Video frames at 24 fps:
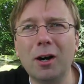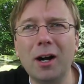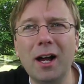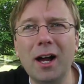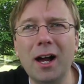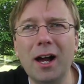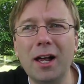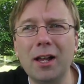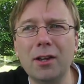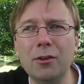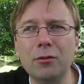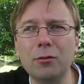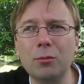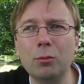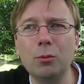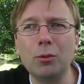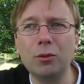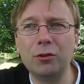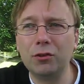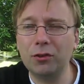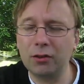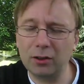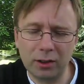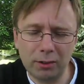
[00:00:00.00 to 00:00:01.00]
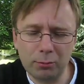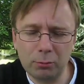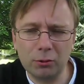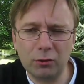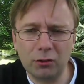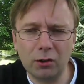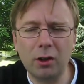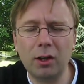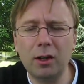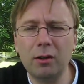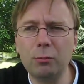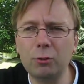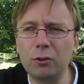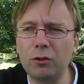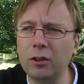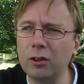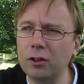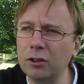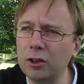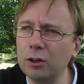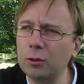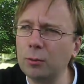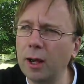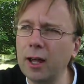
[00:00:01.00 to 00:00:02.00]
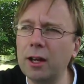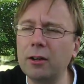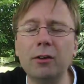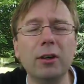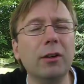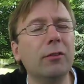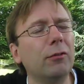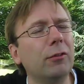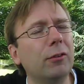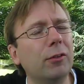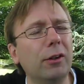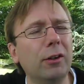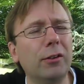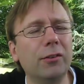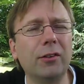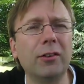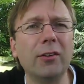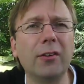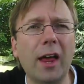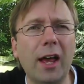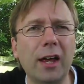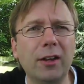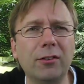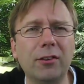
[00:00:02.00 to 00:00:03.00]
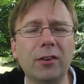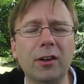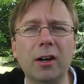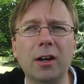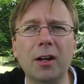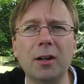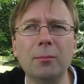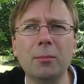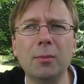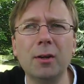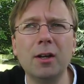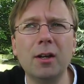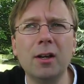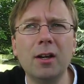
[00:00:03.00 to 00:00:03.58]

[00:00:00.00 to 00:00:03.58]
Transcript: and it was a new area for us at that time.